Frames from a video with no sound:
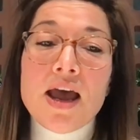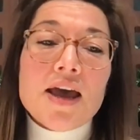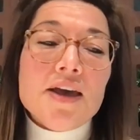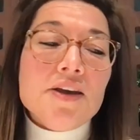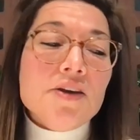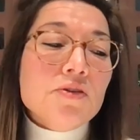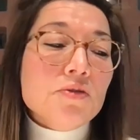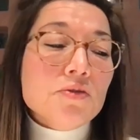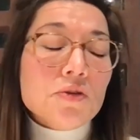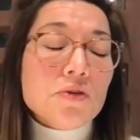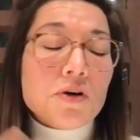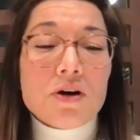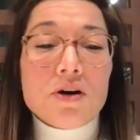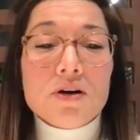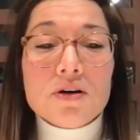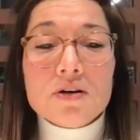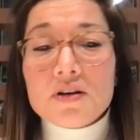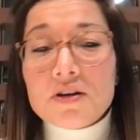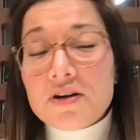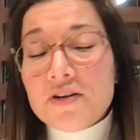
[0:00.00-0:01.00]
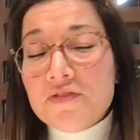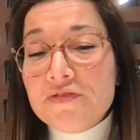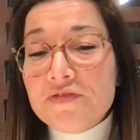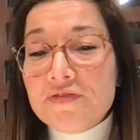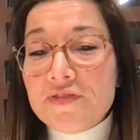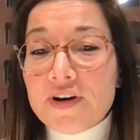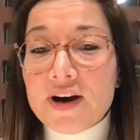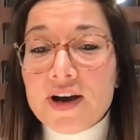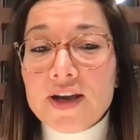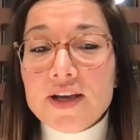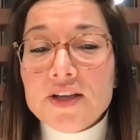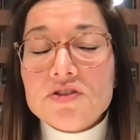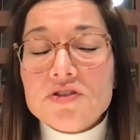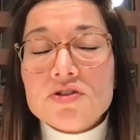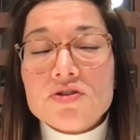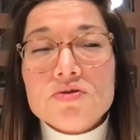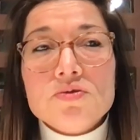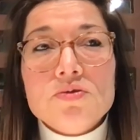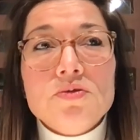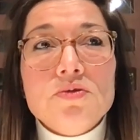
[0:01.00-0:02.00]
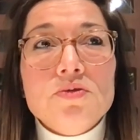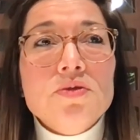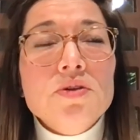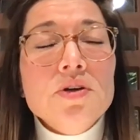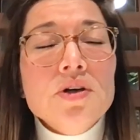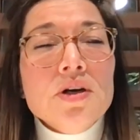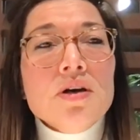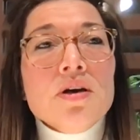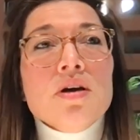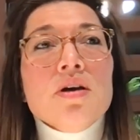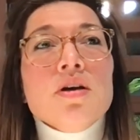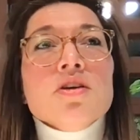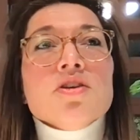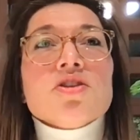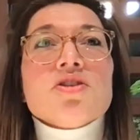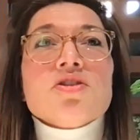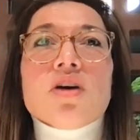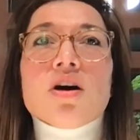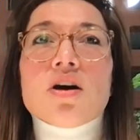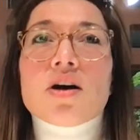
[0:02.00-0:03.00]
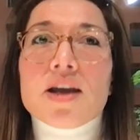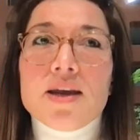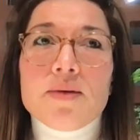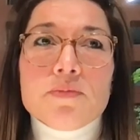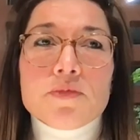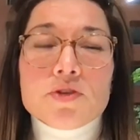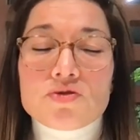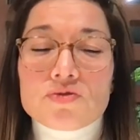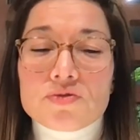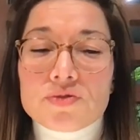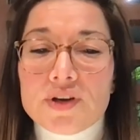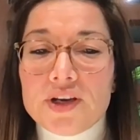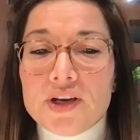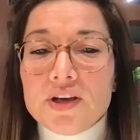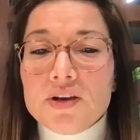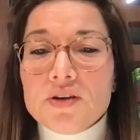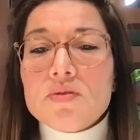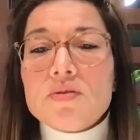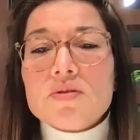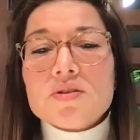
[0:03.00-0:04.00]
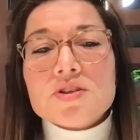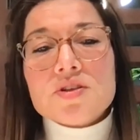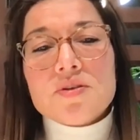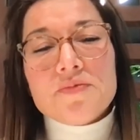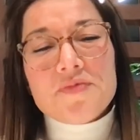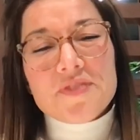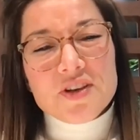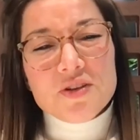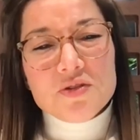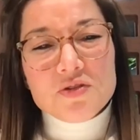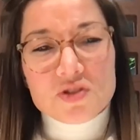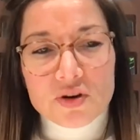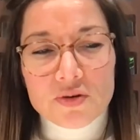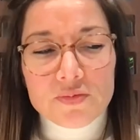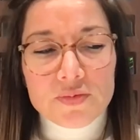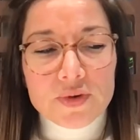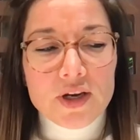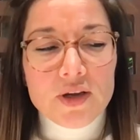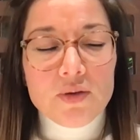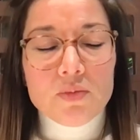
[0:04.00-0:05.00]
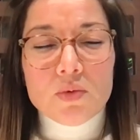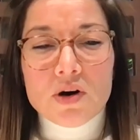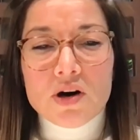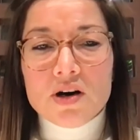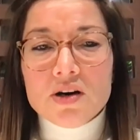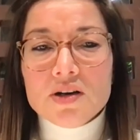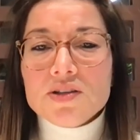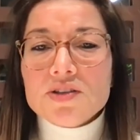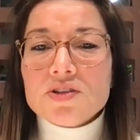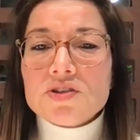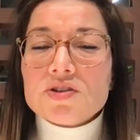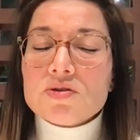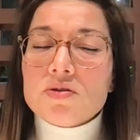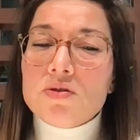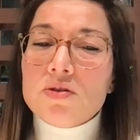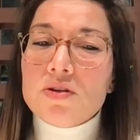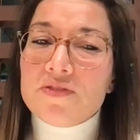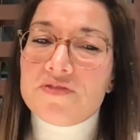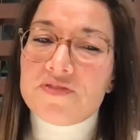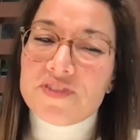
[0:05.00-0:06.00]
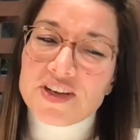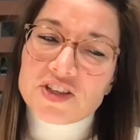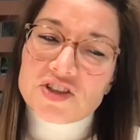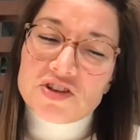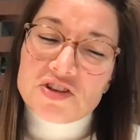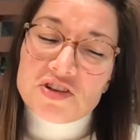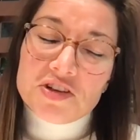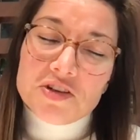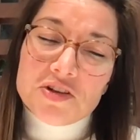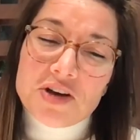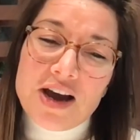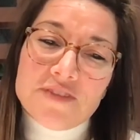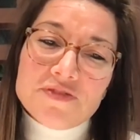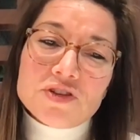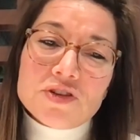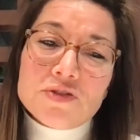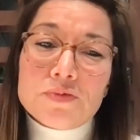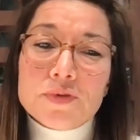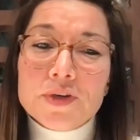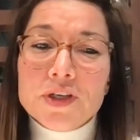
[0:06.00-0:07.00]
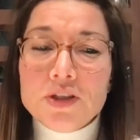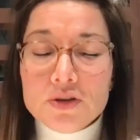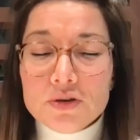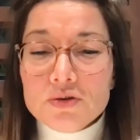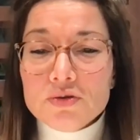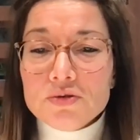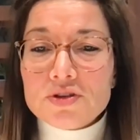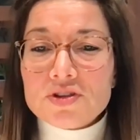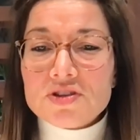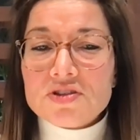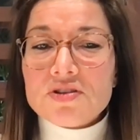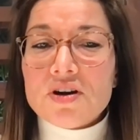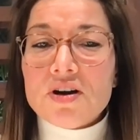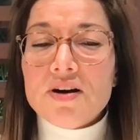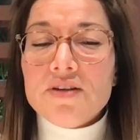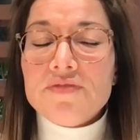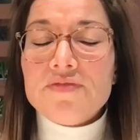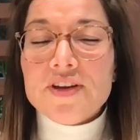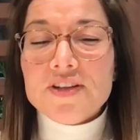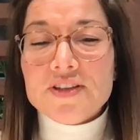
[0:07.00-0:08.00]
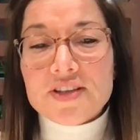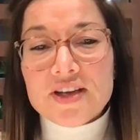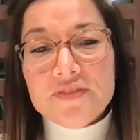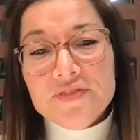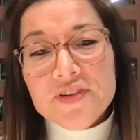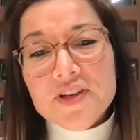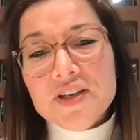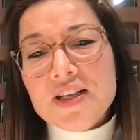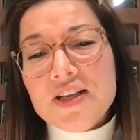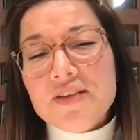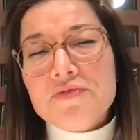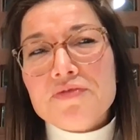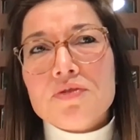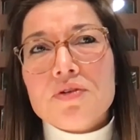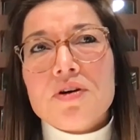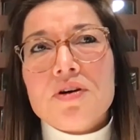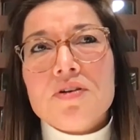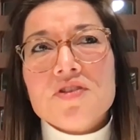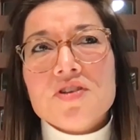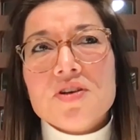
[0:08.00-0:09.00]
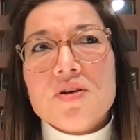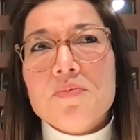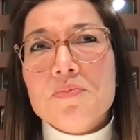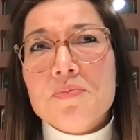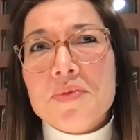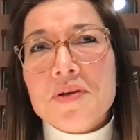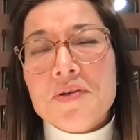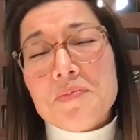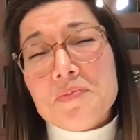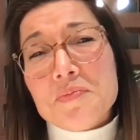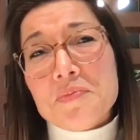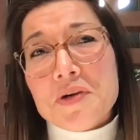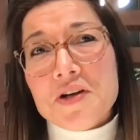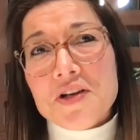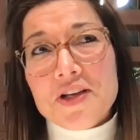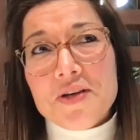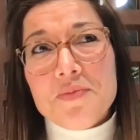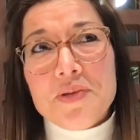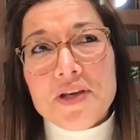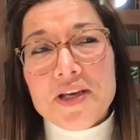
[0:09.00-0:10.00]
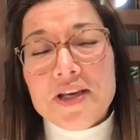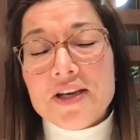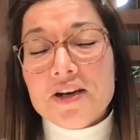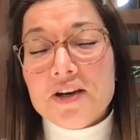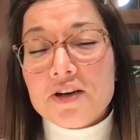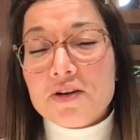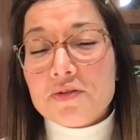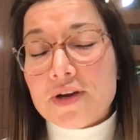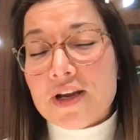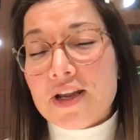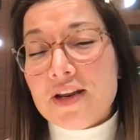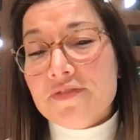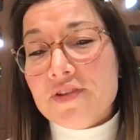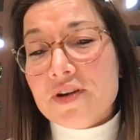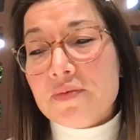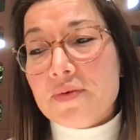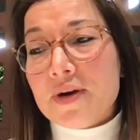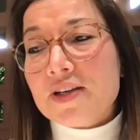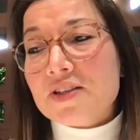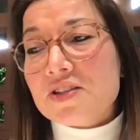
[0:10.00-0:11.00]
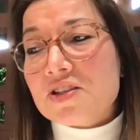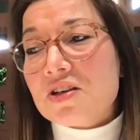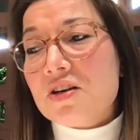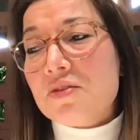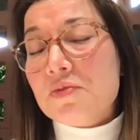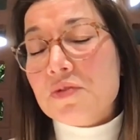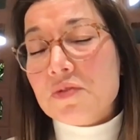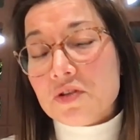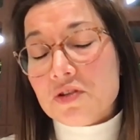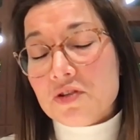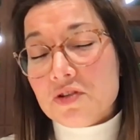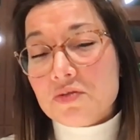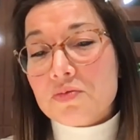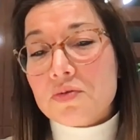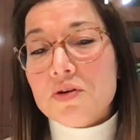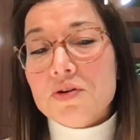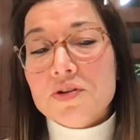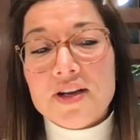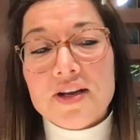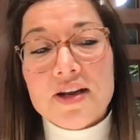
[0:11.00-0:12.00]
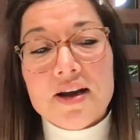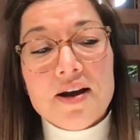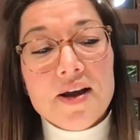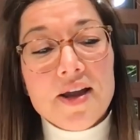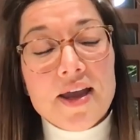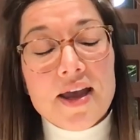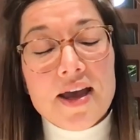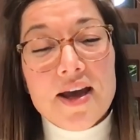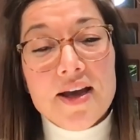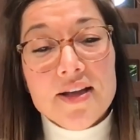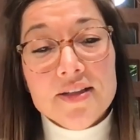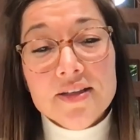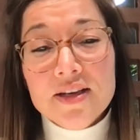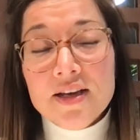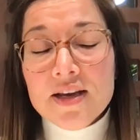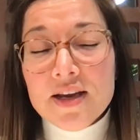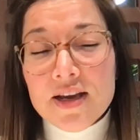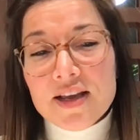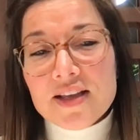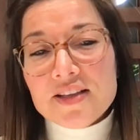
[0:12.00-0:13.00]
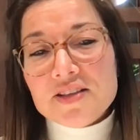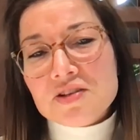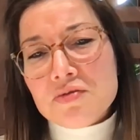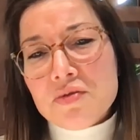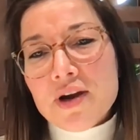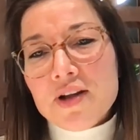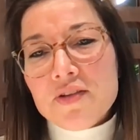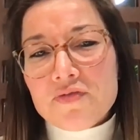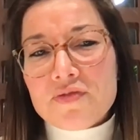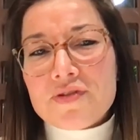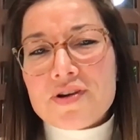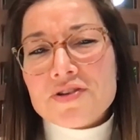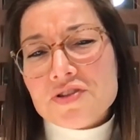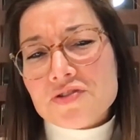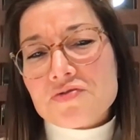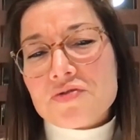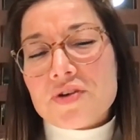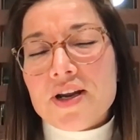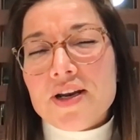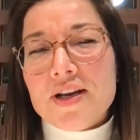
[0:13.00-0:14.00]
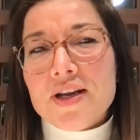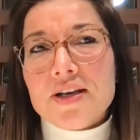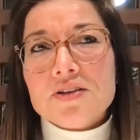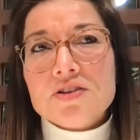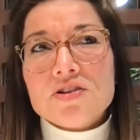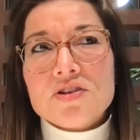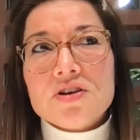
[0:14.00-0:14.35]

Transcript: And you are confined to stock imagery or something you don't really want, or things you have to reuse stuff. And definitely for somebody being a creative director, the role that I had, it's quite frustrating.